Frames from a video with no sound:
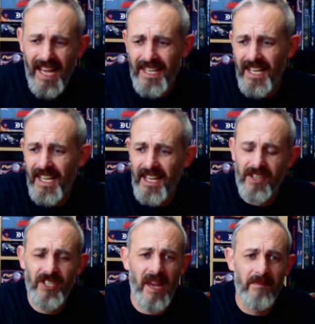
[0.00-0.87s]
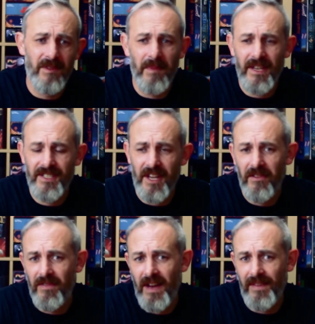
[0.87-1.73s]
And I ashamed at
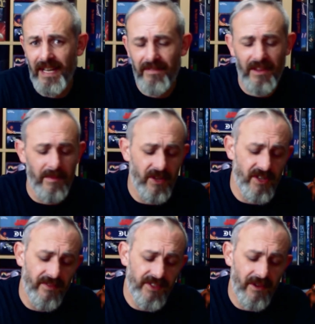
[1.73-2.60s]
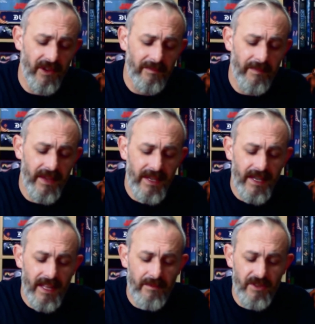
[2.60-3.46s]
myself for having left that on my shelf for so long.
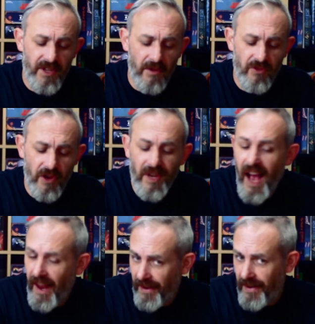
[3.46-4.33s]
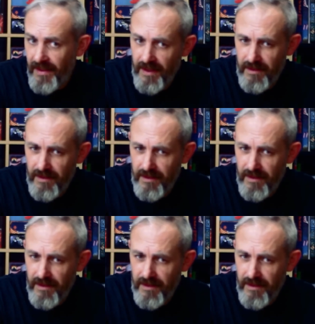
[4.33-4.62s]
That was Dojo Con.